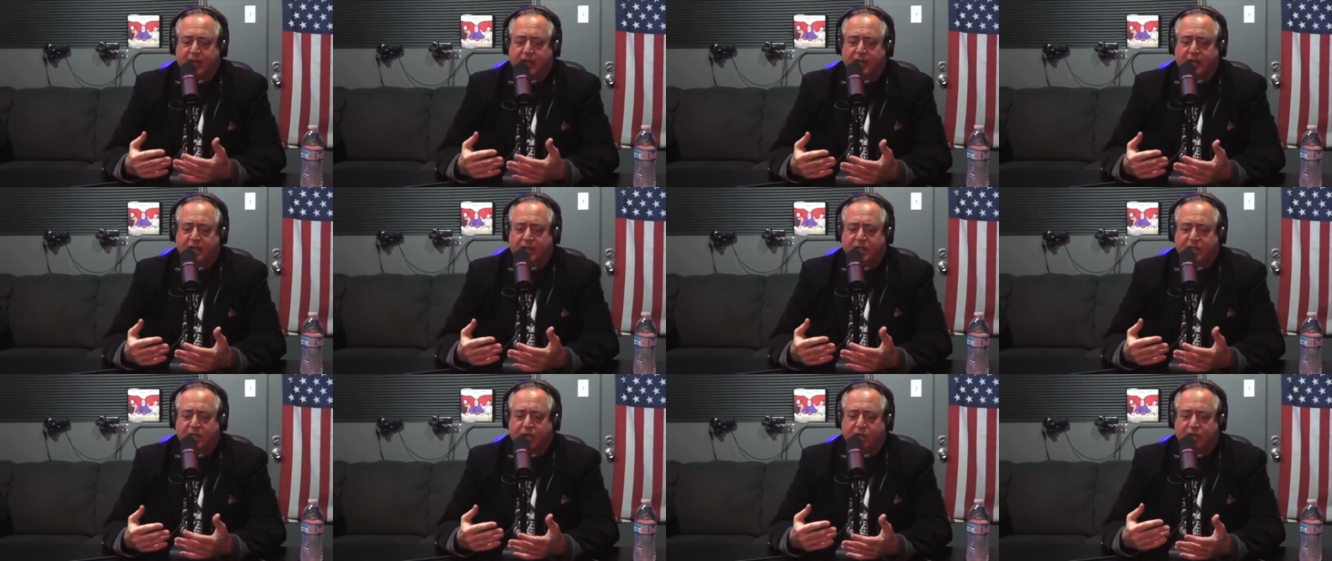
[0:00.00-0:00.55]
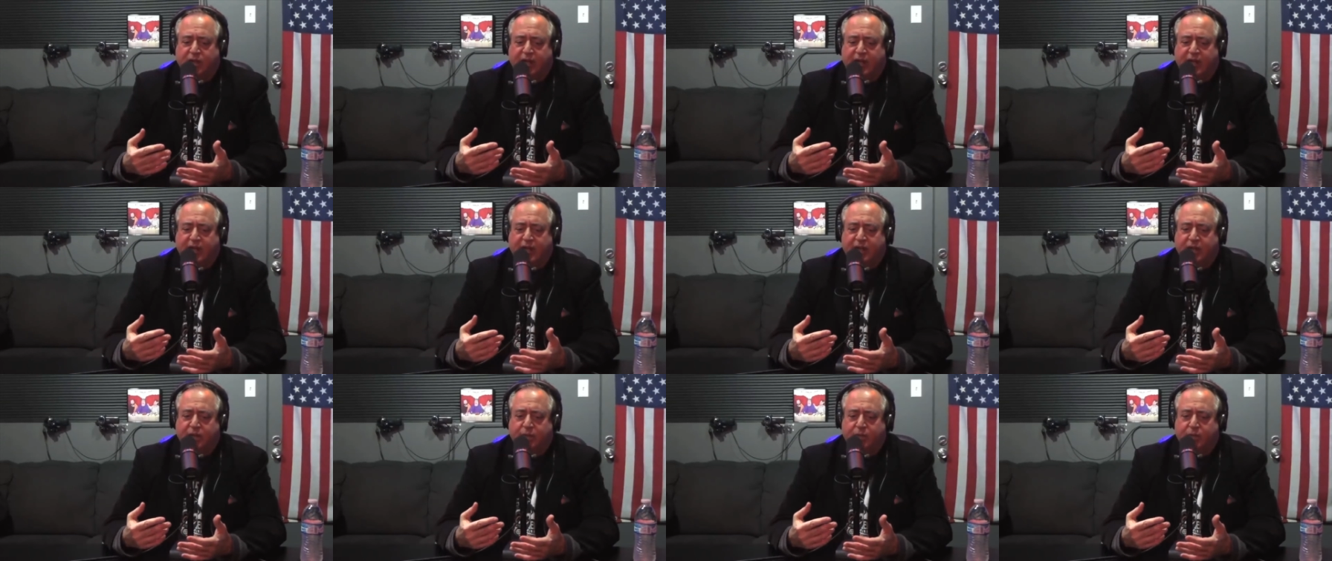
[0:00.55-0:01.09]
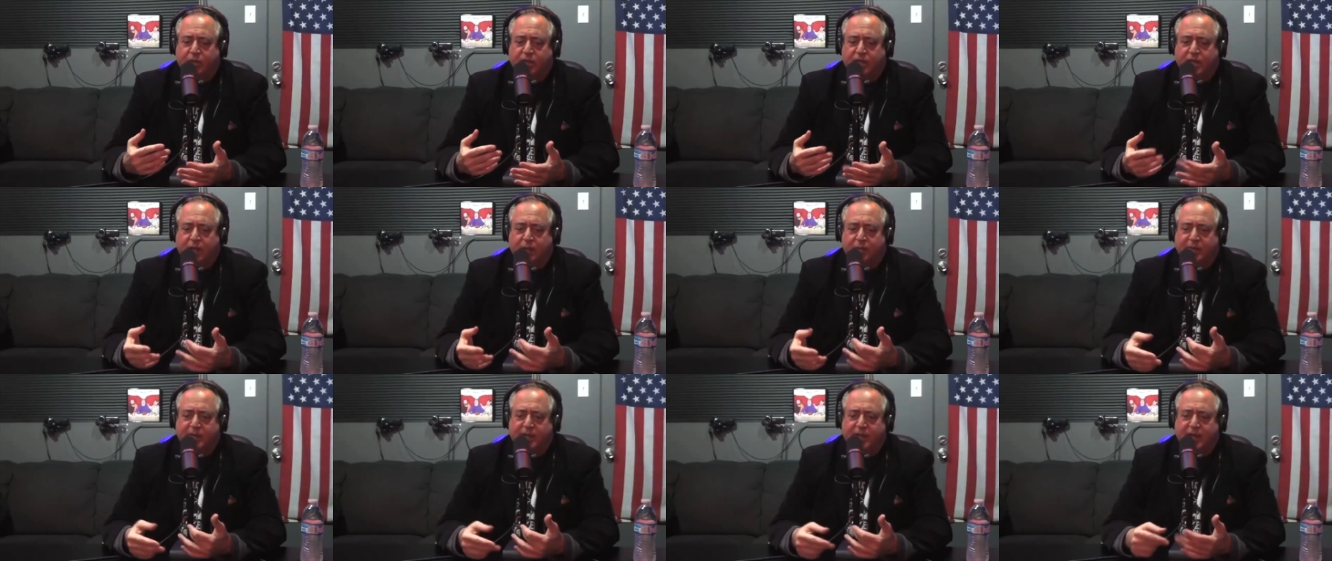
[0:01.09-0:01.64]
so like he would tell
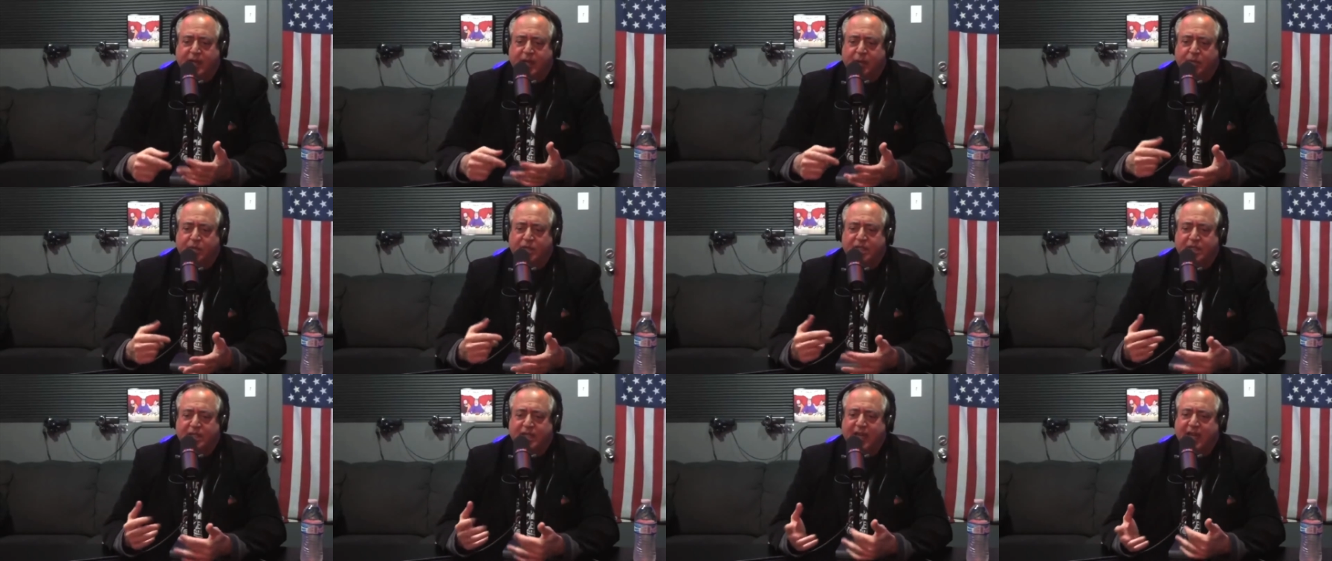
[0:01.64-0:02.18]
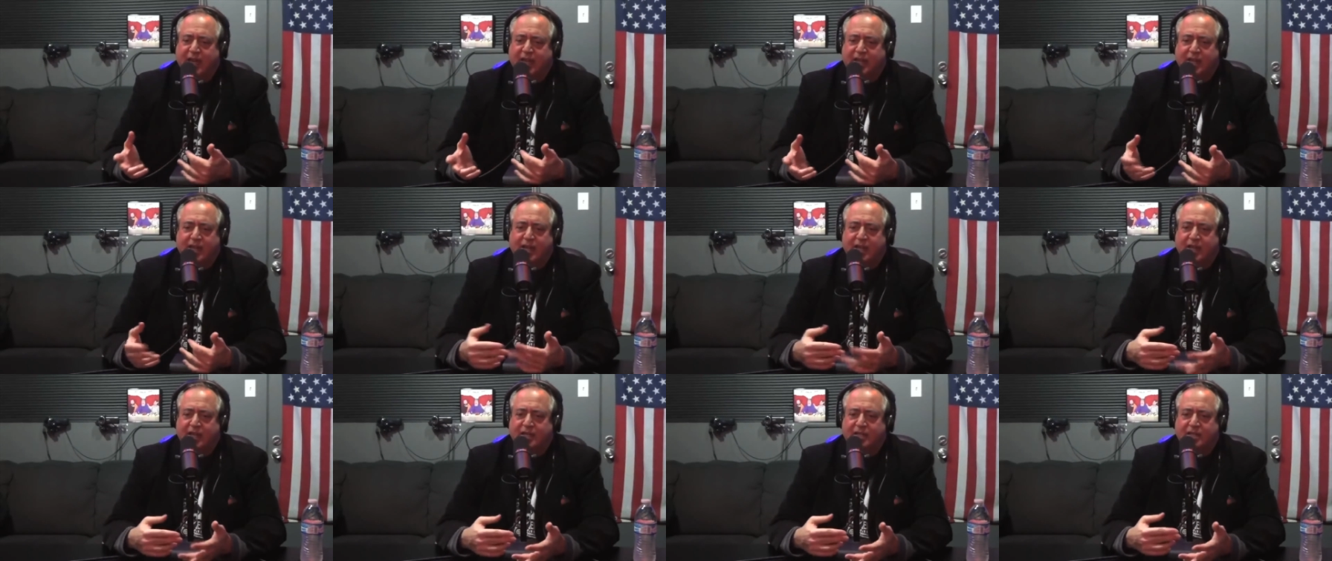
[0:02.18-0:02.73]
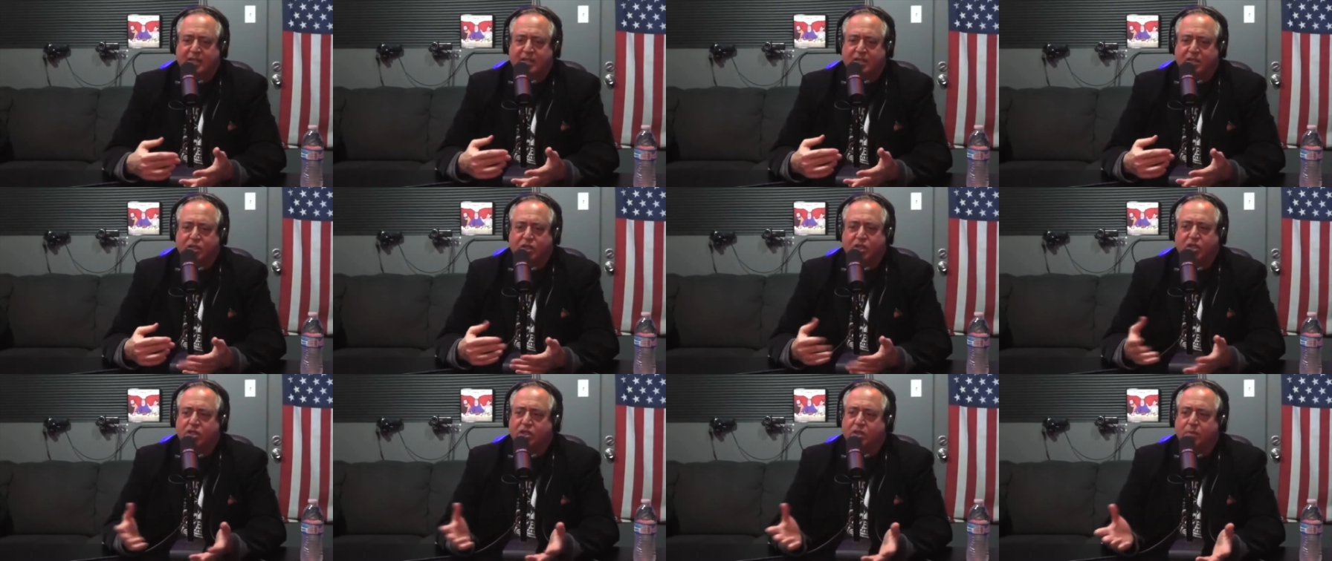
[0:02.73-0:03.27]
me that he would say things
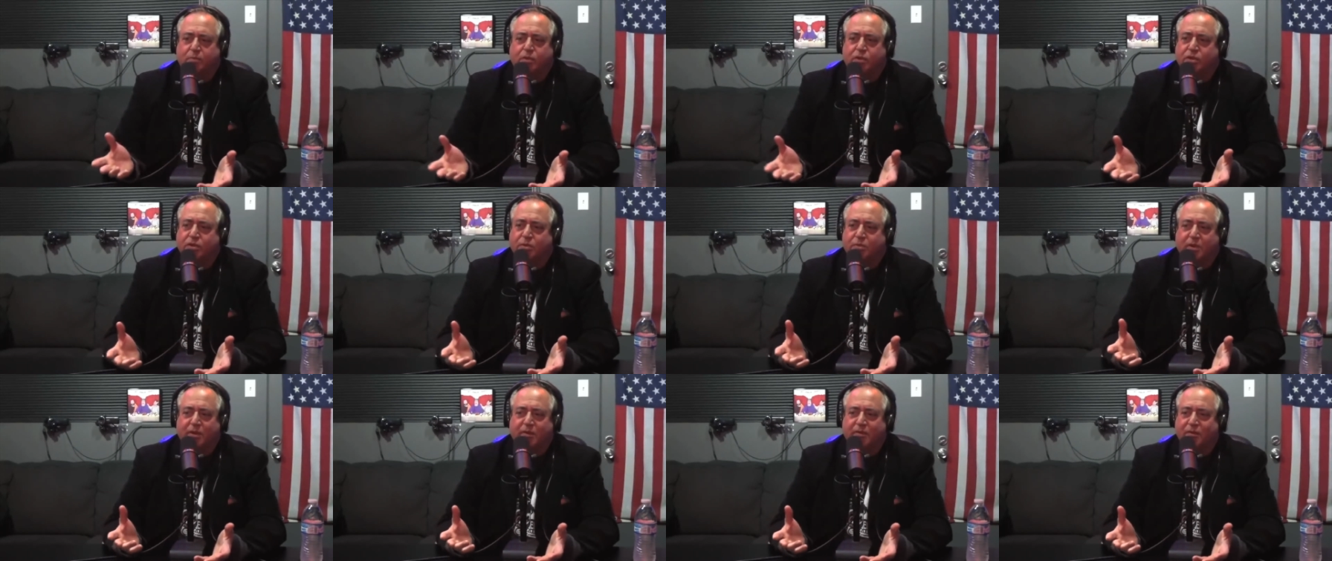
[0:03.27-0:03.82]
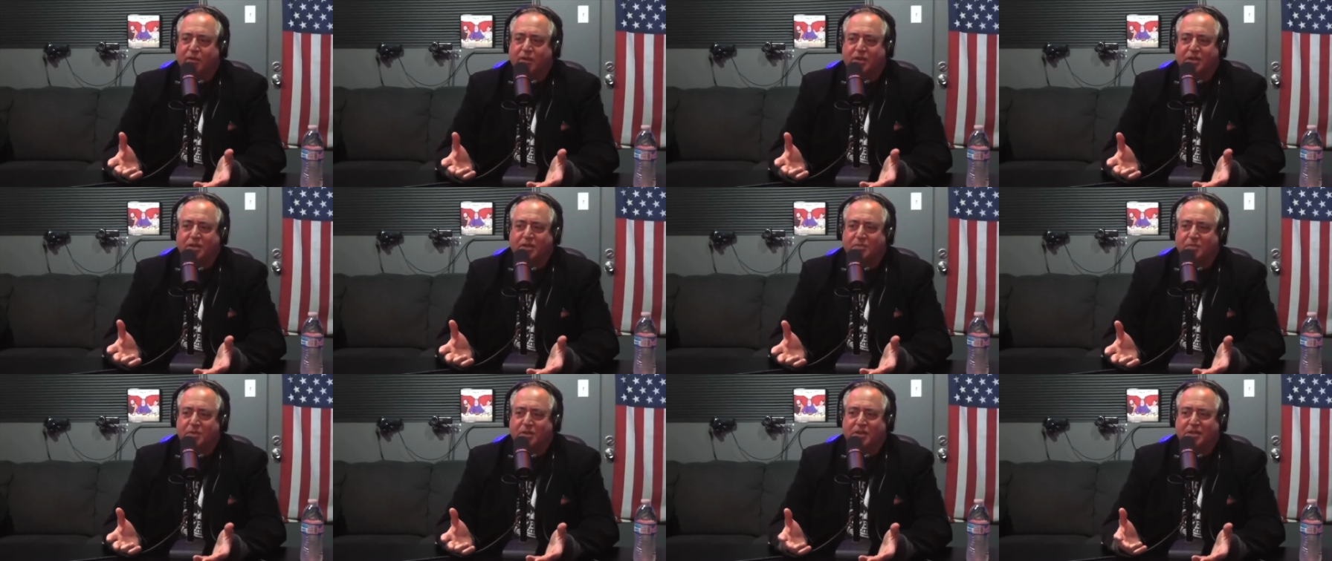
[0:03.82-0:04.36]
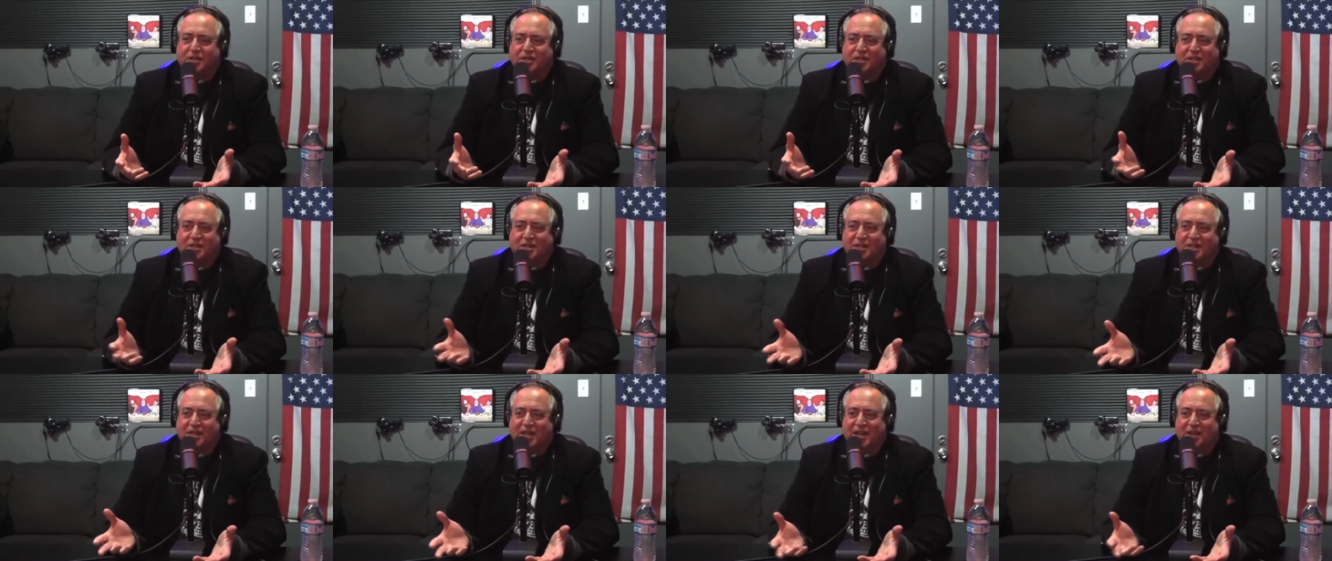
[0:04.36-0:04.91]
just to push my father's buttons to
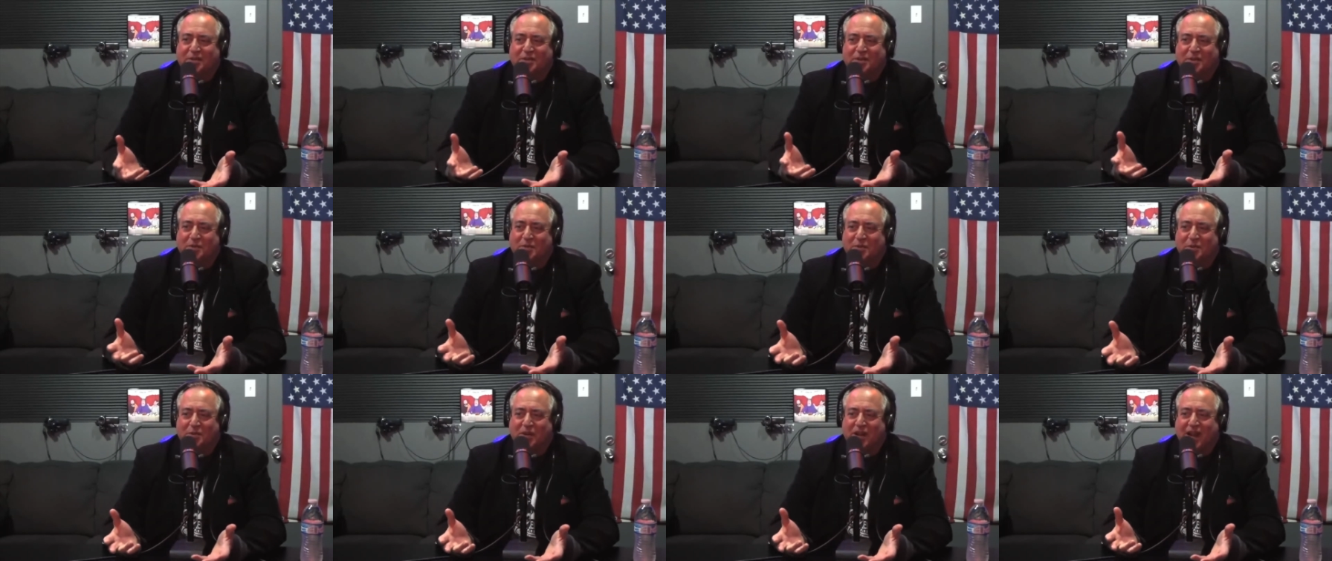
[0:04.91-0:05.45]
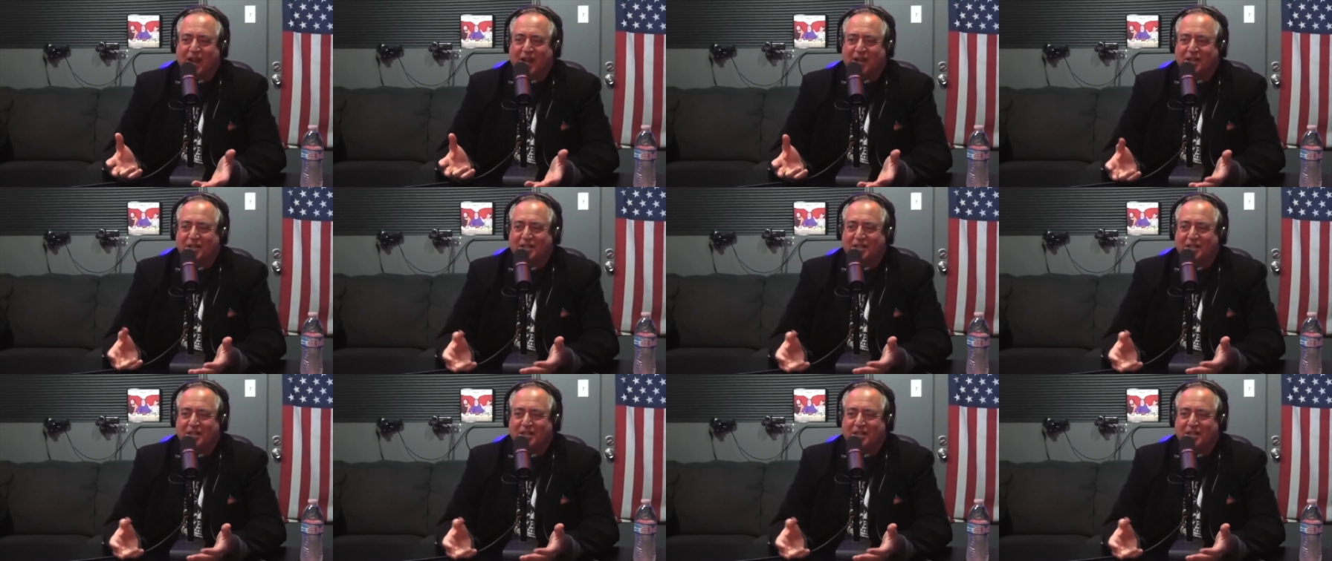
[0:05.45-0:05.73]
see how he would react.